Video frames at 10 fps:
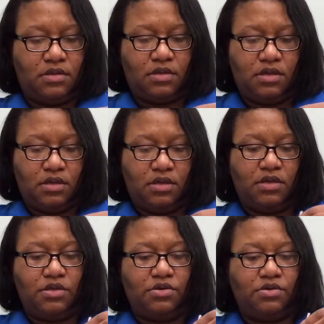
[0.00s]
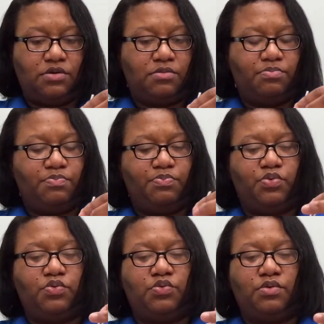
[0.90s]
and you're gonna
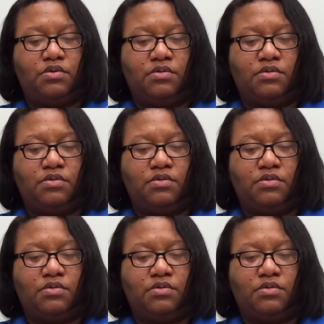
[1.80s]
pull,